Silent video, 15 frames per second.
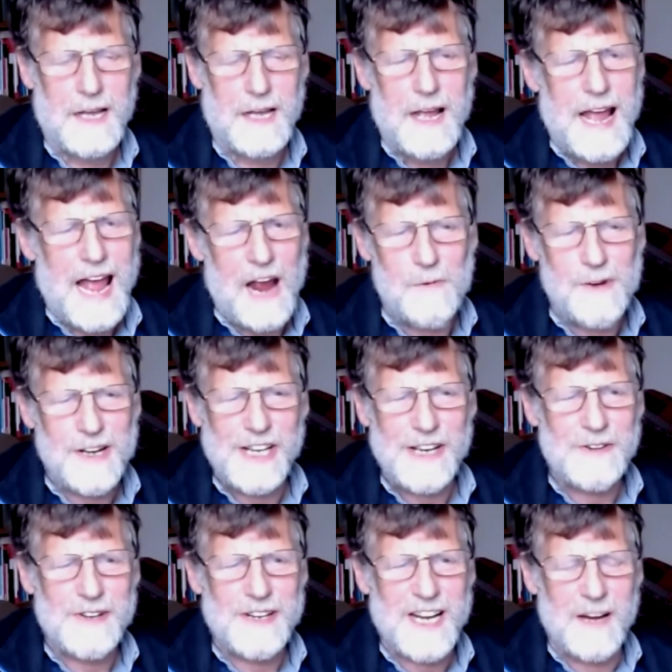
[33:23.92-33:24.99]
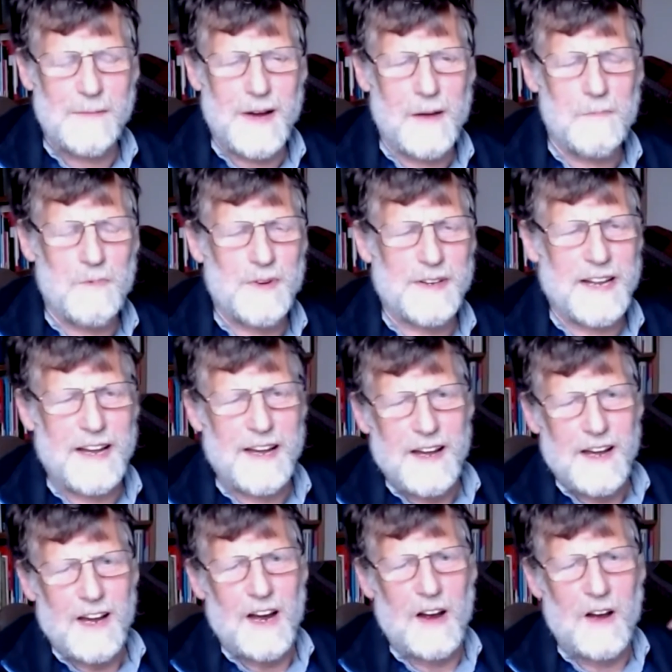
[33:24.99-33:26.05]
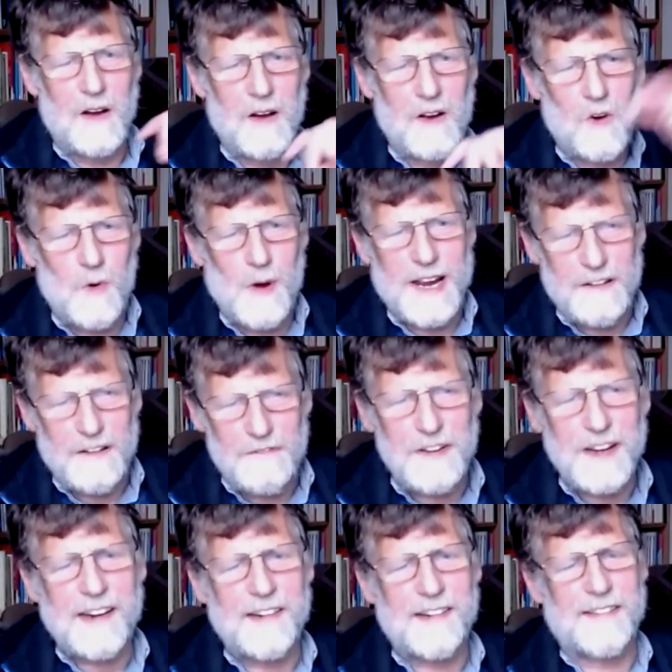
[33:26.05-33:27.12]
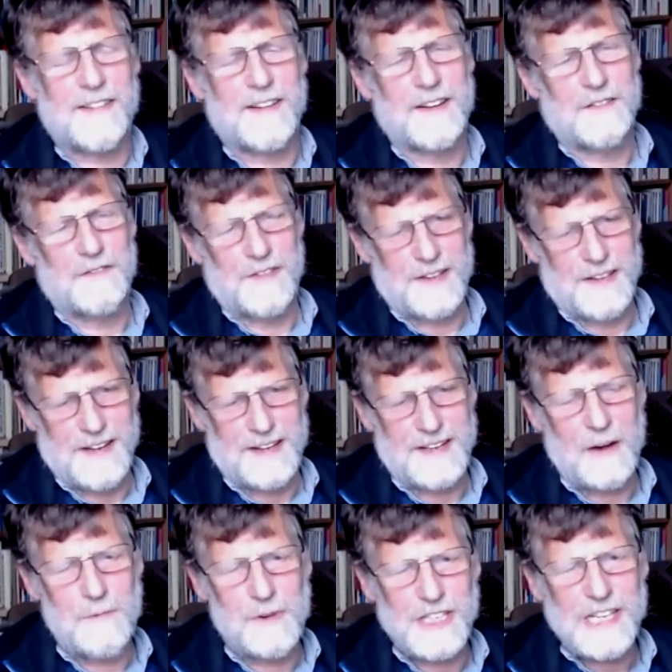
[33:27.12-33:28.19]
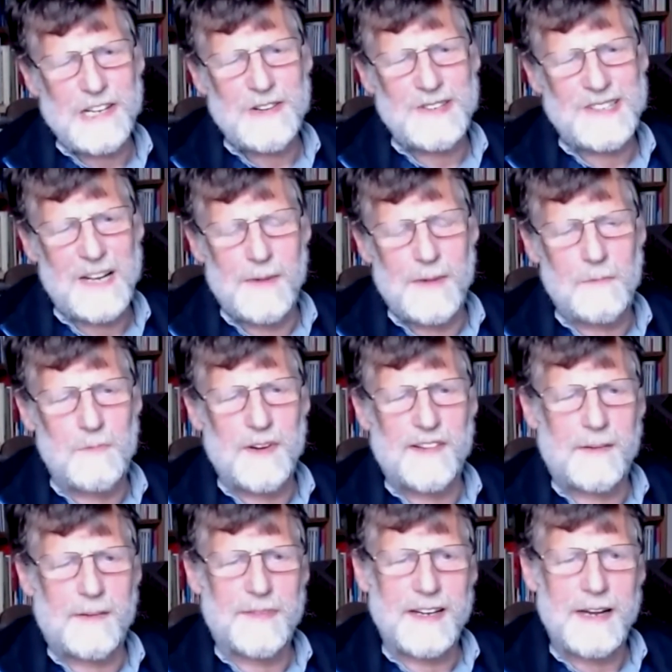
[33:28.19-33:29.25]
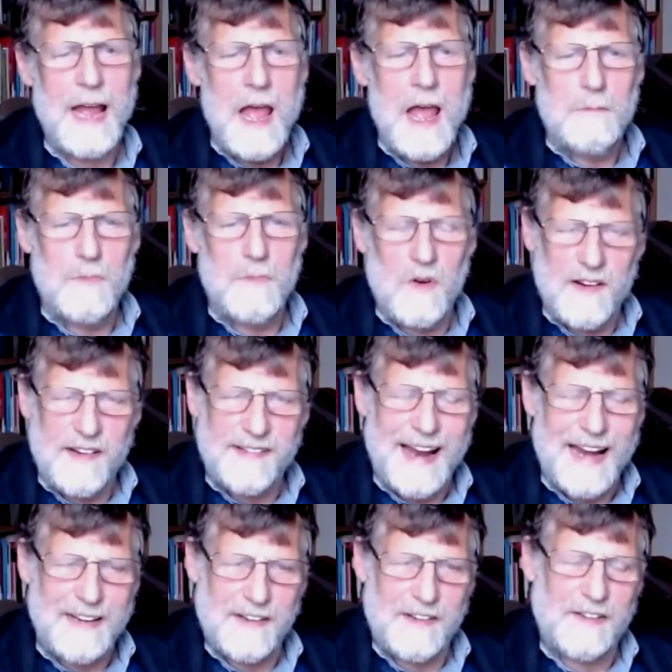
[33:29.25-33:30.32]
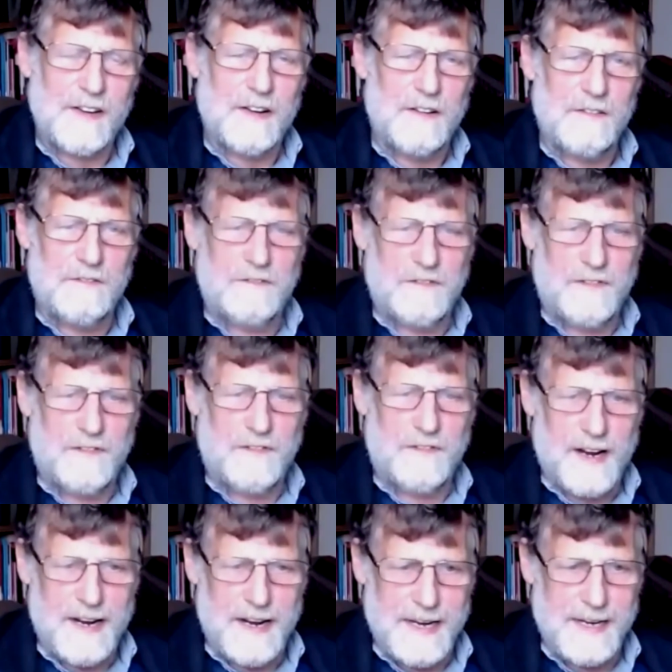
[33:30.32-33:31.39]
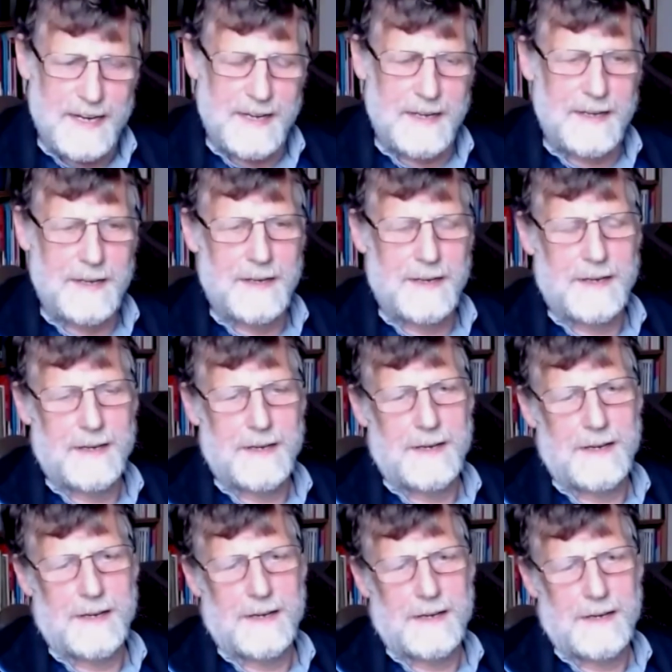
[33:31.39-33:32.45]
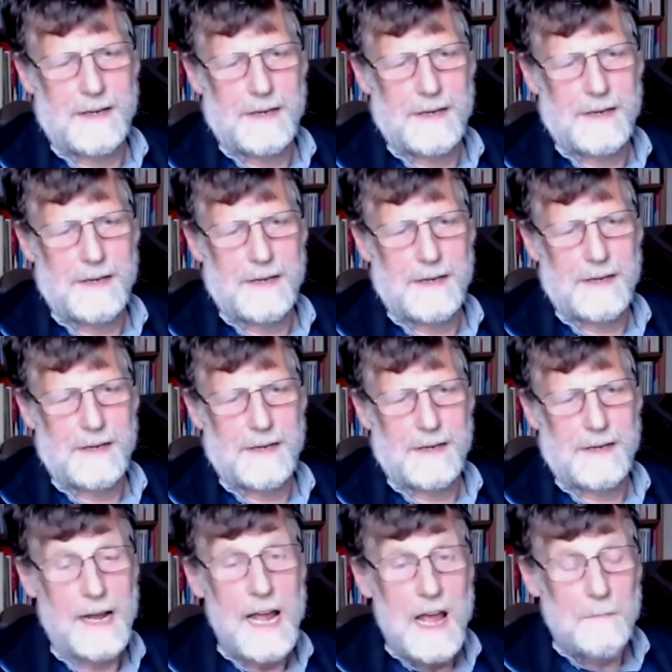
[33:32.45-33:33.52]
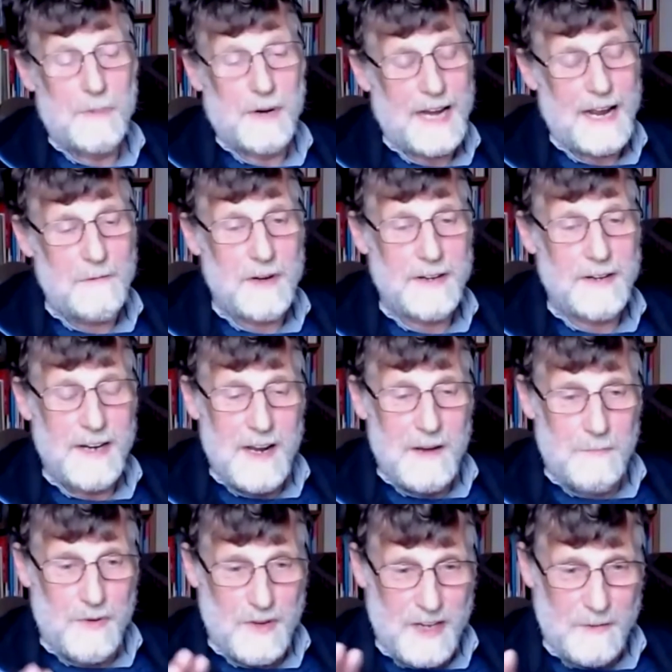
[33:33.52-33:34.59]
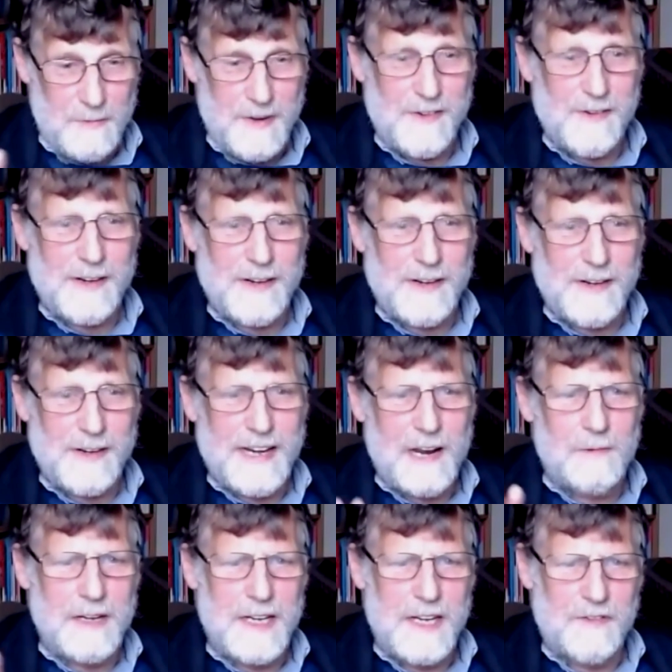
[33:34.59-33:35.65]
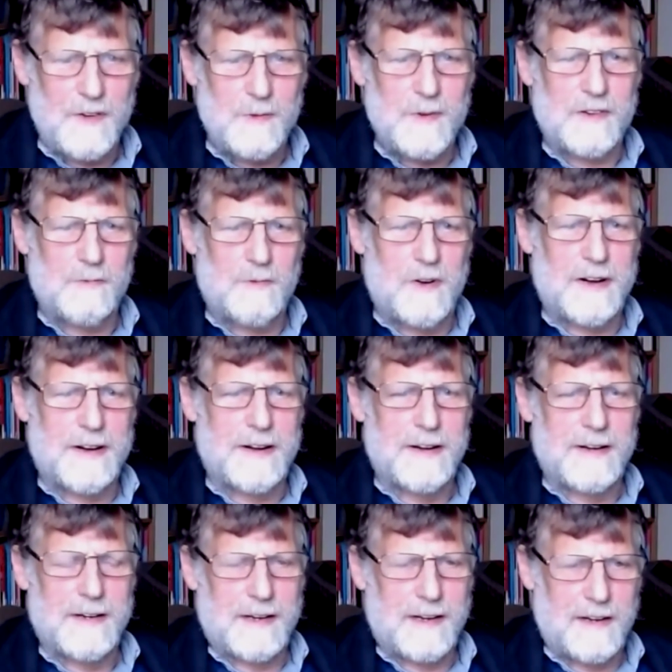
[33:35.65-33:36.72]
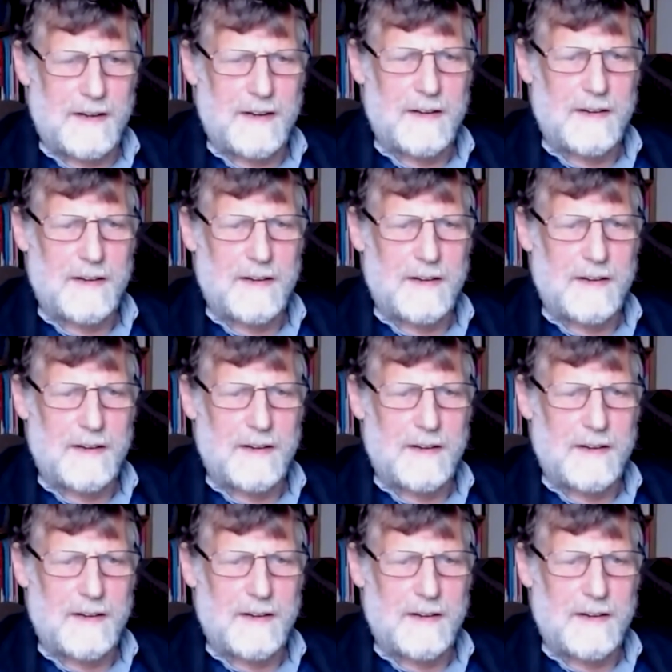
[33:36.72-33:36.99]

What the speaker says: I wish I could come up with a quicker fix for that. I wish I could come up with something more satisfying than that. But I would put it with you, and I will leave you with one little